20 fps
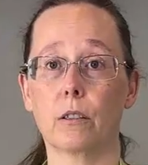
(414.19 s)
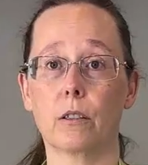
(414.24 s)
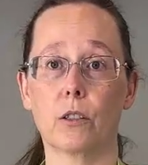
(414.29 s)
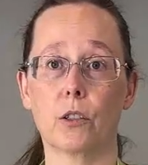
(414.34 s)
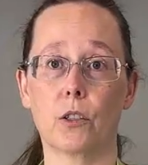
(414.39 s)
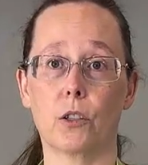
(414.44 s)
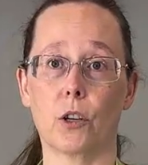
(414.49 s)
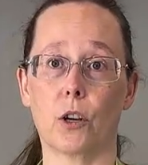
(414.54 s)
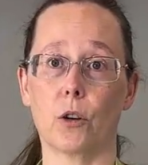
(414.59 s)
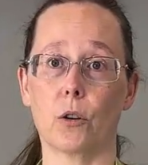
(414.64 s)

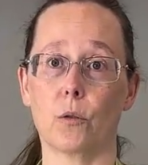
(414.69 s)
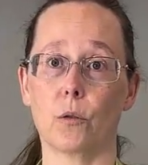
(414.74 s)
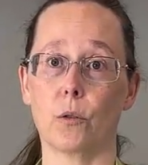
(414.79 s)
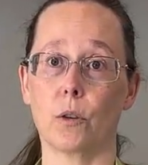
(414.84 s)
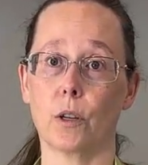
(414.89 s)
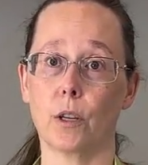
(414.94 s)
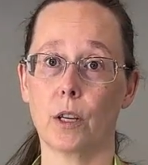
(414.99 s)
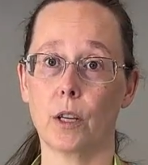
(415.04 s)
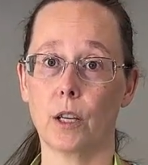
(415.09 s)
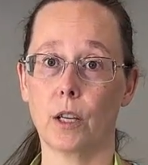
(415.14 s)
So
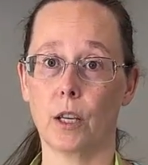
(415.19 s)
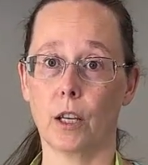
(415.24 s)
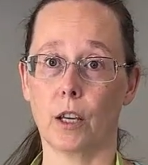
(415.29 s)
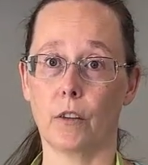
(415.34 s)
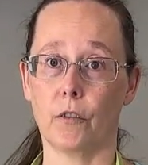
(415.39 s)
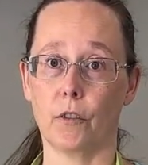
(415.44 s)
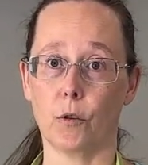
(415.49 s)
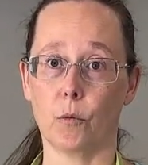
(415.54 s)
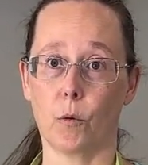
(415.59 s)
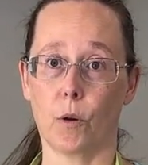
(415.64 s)

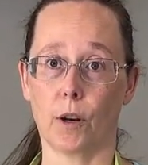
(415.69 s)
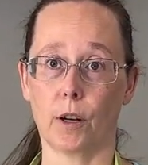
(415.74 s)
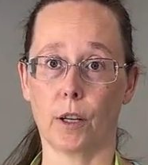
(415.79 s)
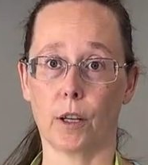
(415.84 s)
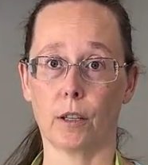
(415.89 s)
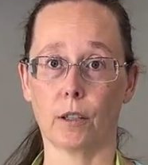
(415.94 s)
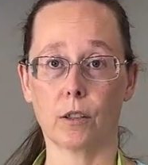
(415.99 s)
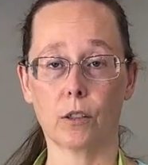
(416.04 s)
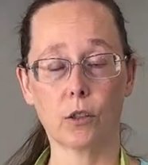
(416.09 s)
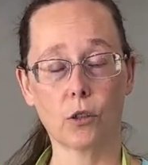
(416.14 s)
if you want to